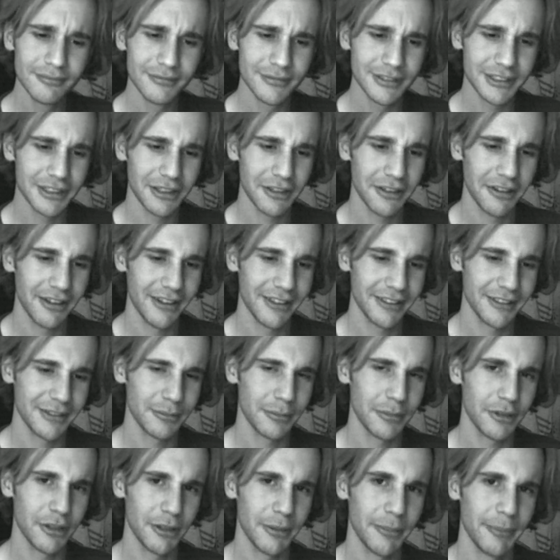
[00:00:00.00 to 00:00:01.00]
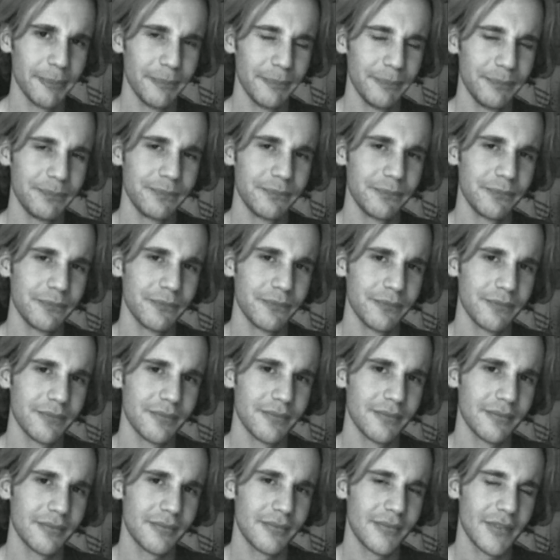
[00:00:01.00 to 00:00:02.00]
sorry, I'm to burp.
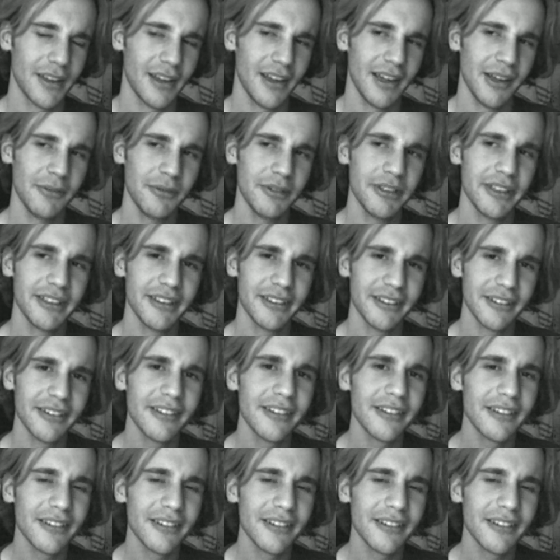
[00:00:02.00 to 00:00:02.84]
I wanna,